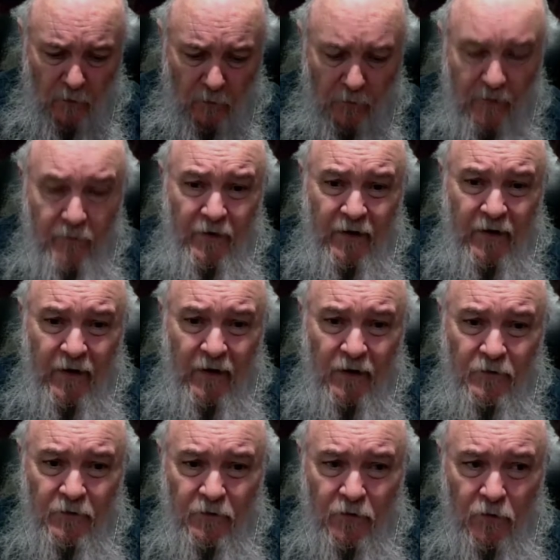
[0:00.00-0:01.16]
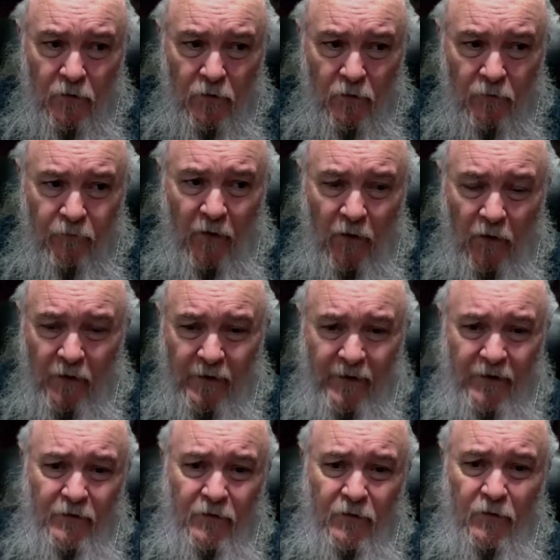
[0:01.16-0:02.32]
we begin to fall
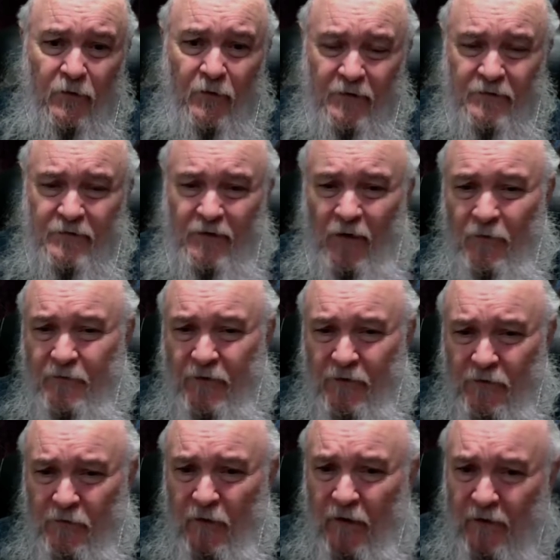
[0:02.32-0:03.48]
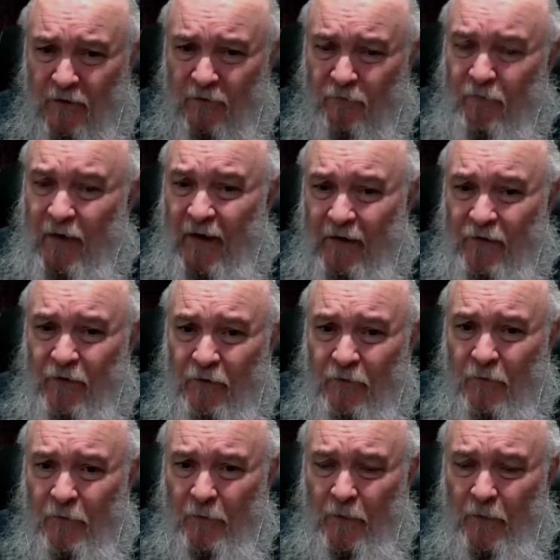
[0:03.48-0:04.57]
into a self-destructive pattern